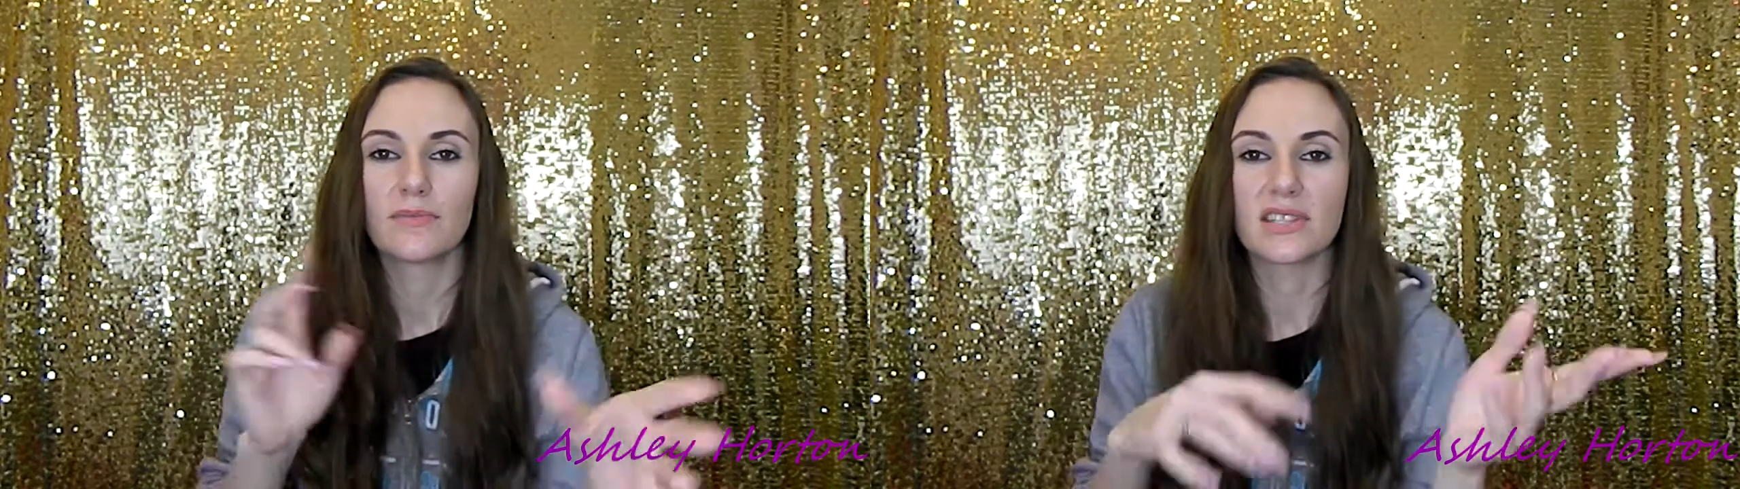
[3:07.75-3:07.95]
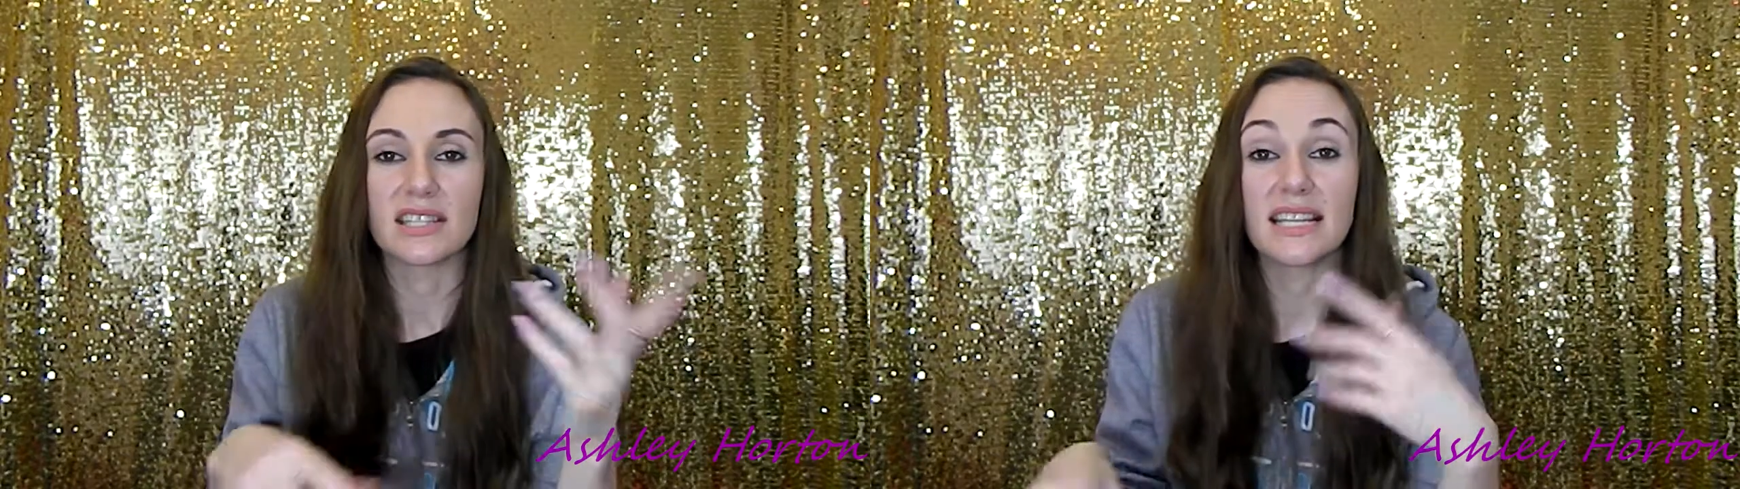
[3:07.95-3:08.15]

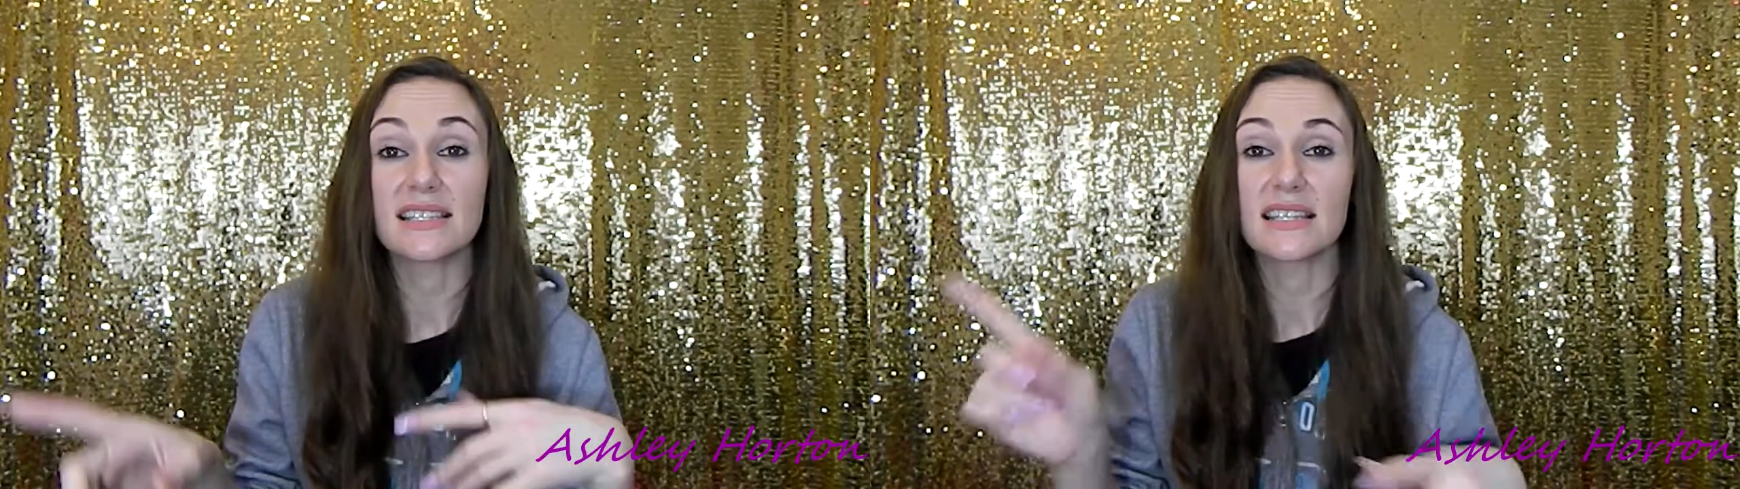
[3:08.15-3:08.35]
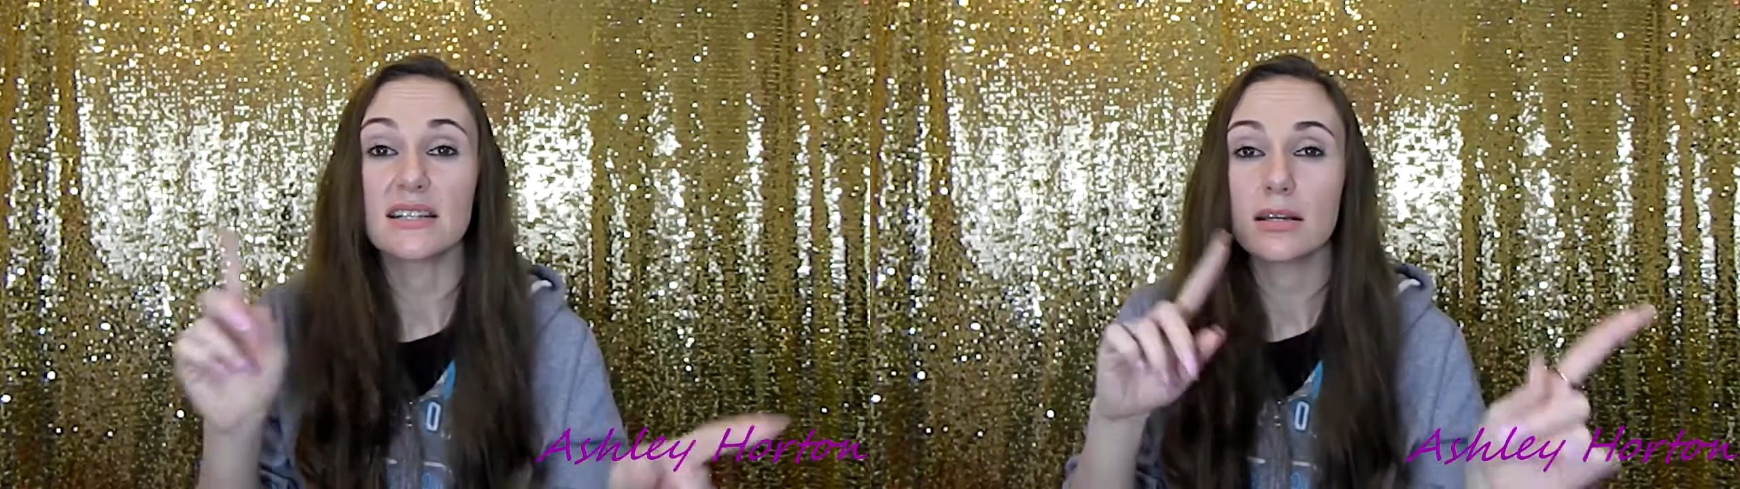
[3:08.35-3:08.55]

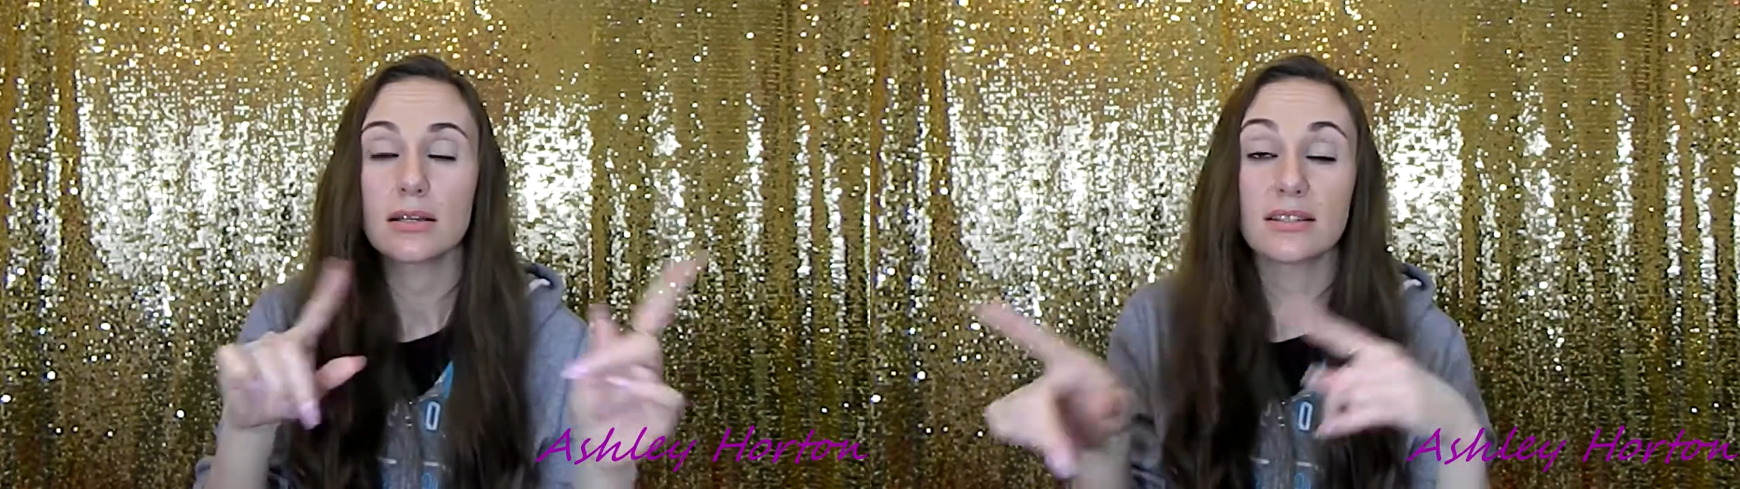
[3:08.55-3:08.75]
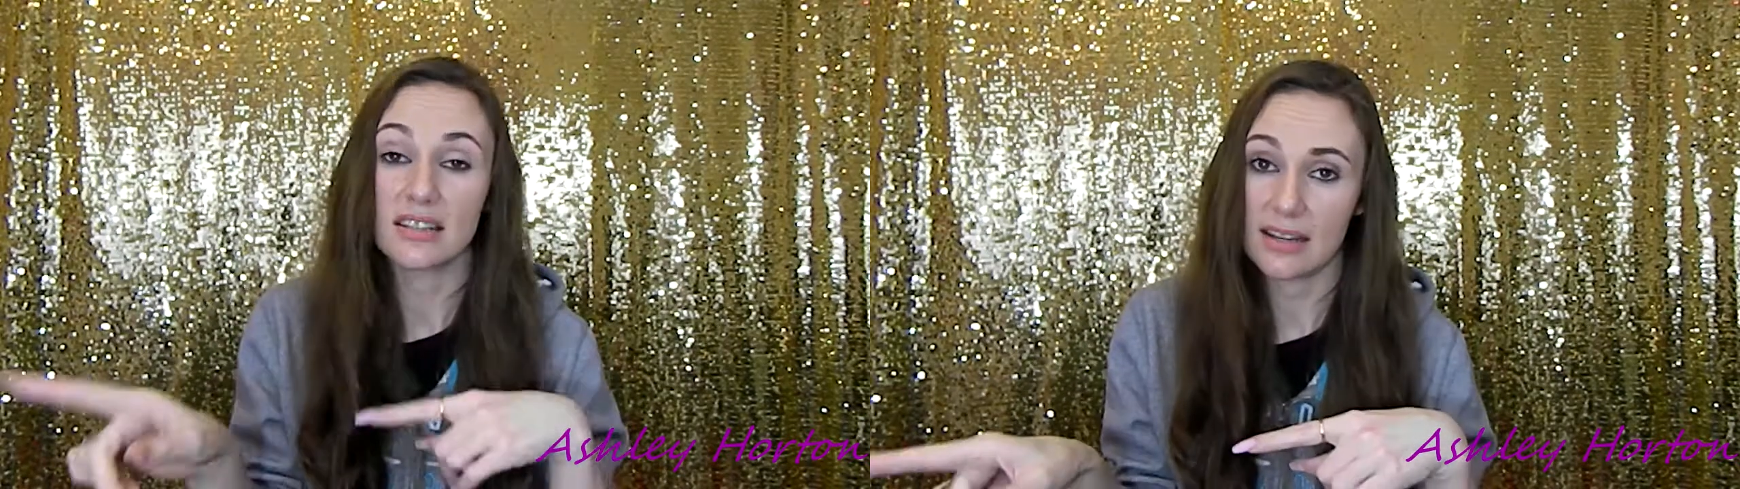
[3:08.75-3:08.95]
Season
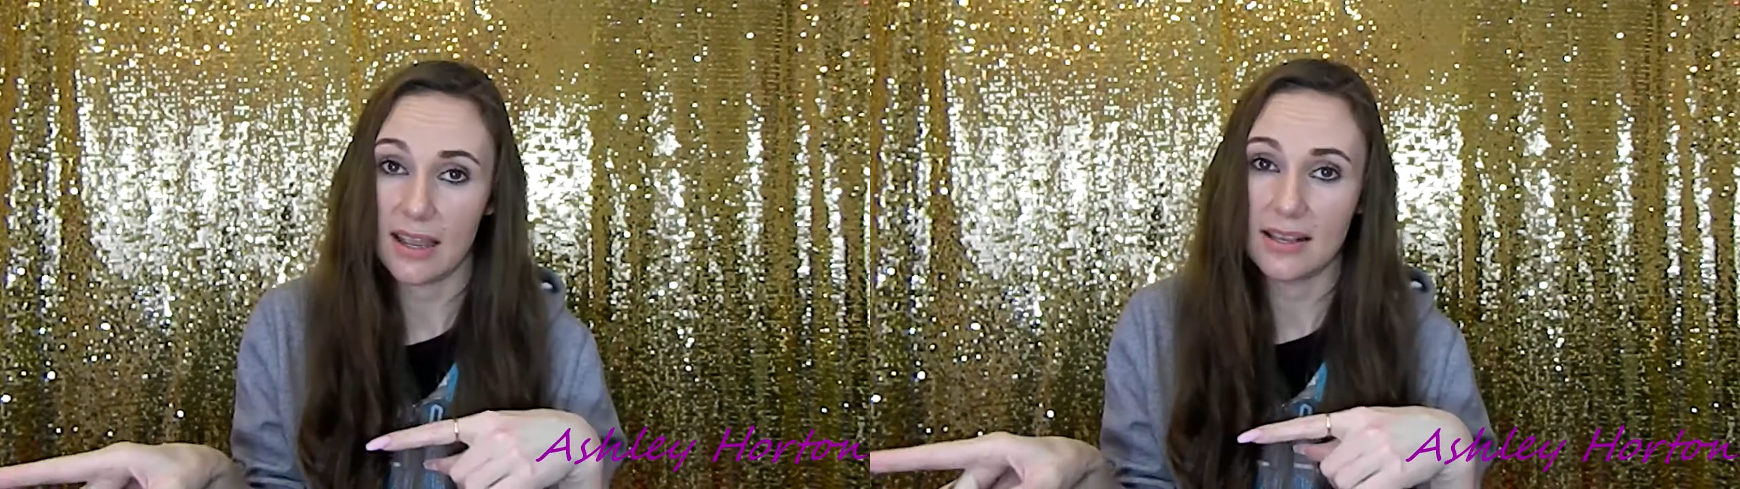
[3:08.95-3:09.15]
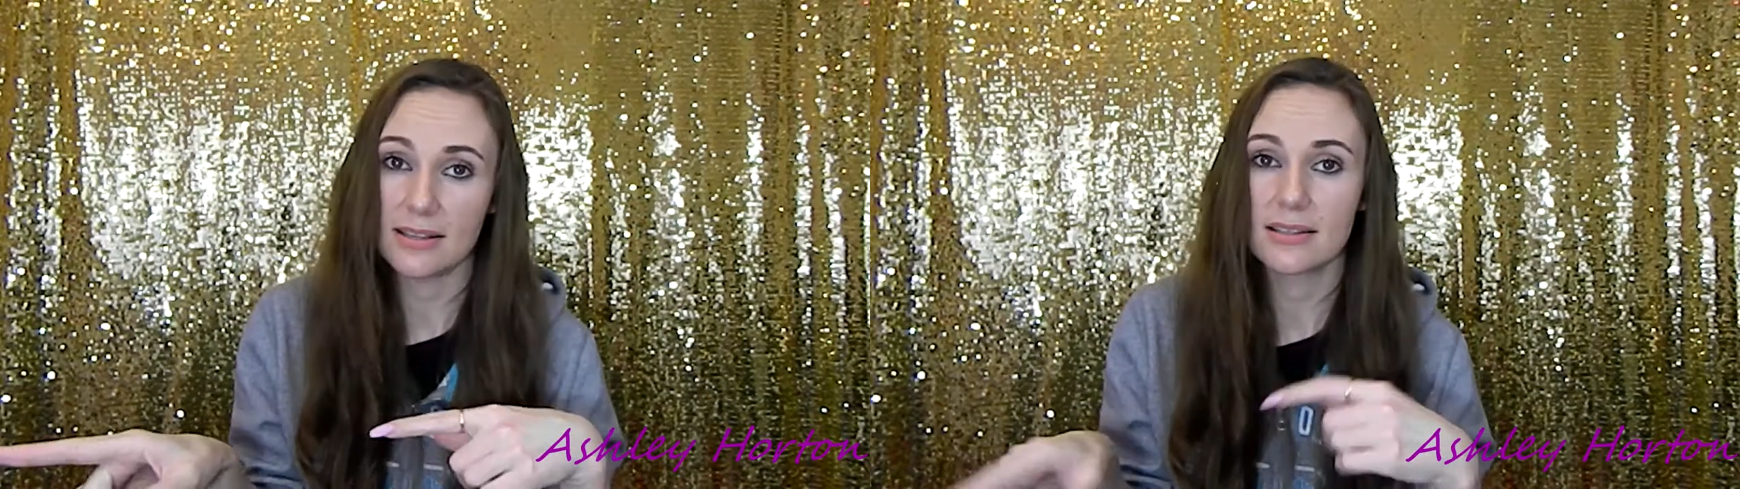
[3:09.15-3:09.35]
to
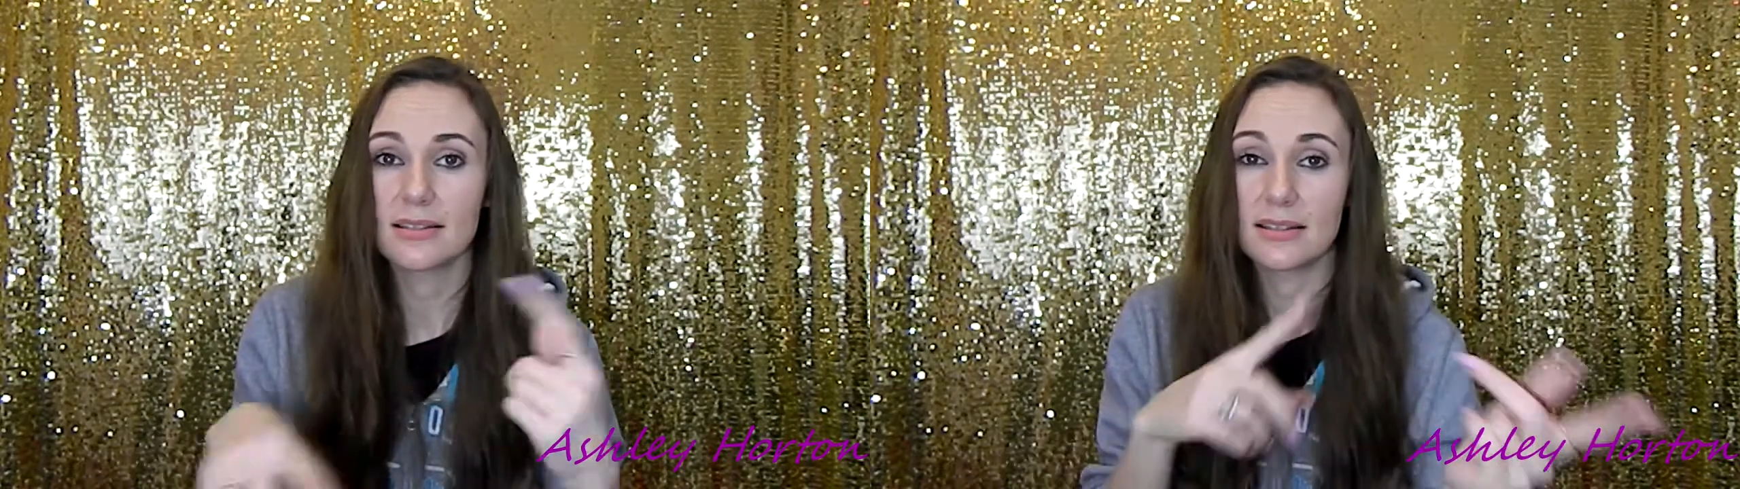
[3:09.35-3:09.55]
taste.